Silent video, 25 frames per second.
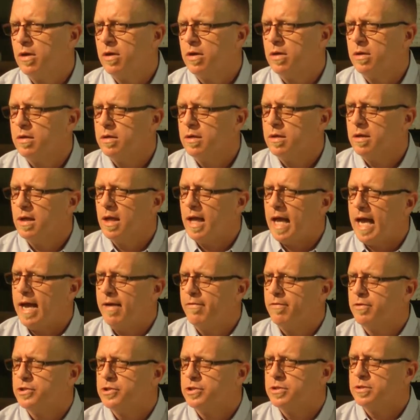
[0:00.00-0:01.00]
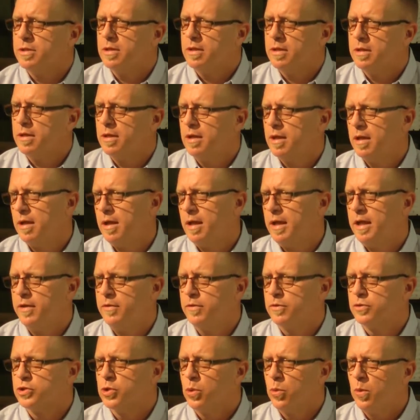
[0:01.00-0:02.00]
are average
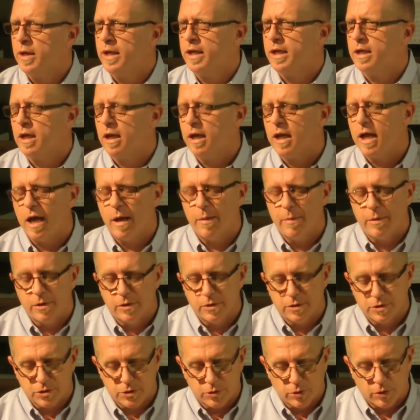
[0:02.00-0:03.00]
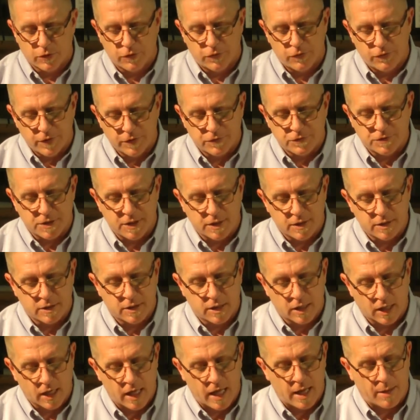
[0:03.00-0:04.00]
either 20 kilometers or 50
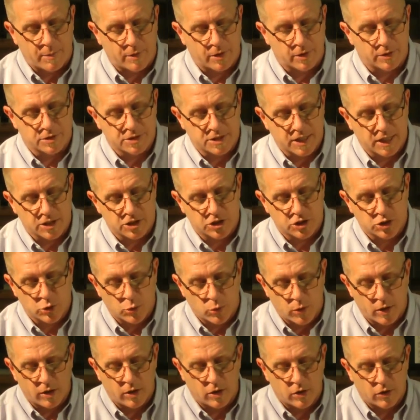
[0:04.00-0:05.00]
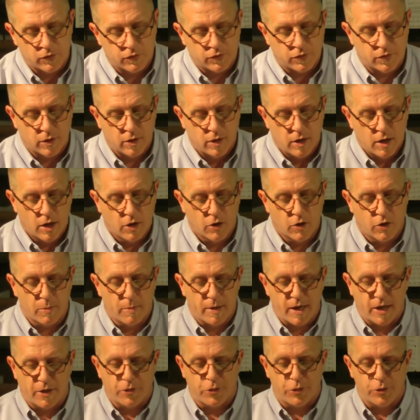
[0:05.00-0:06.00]
kilometers. That's 12 or
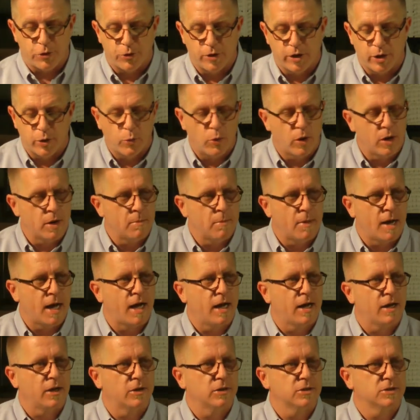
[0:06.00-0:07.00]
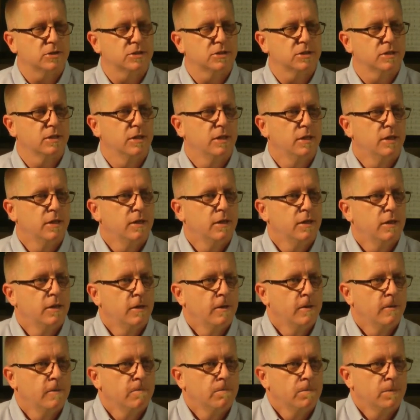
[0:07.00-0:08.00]
about 31 miles.
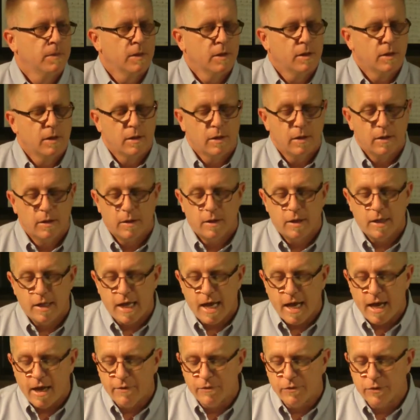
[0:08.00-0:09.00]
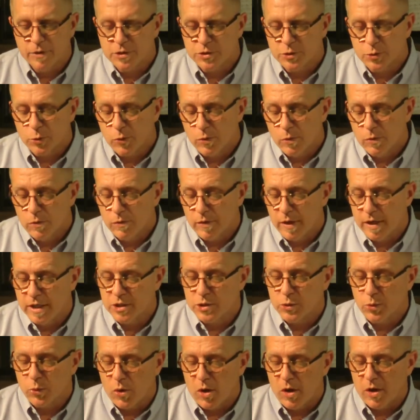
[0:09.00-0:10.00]
The average
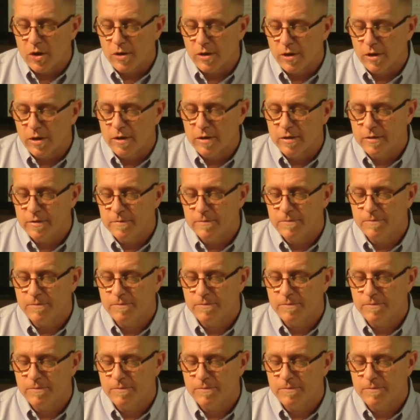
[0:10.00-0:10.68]
race walker